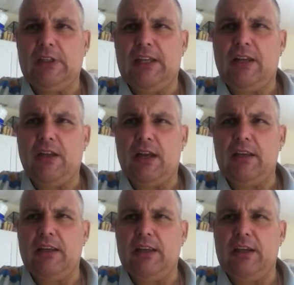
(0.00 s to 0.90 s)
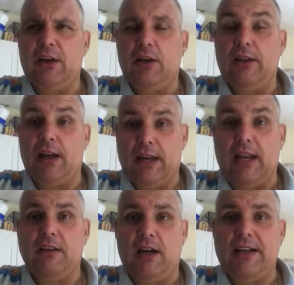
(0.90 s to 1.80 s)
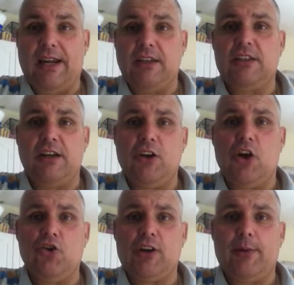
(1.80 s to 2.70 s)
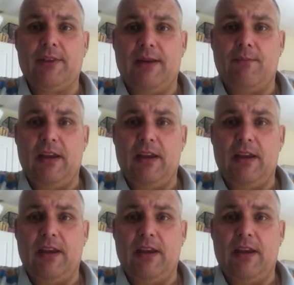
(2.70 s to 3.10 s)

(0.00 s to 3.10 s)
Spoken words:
and I'd had to sign a contract with them